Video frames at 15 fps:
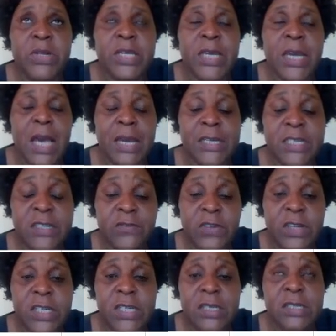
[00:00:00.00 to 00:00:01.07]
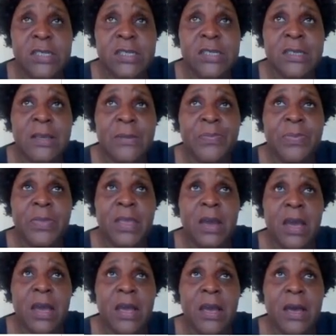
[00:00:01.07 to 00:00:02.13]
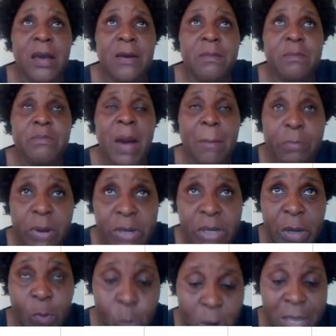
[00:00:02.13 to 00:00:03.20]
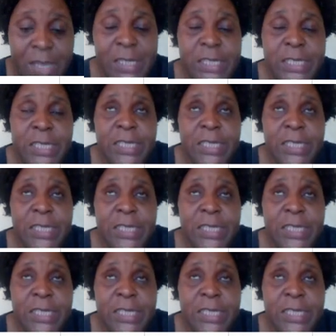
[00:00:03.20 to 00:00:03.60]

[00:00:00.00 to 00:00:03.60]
activities per body weight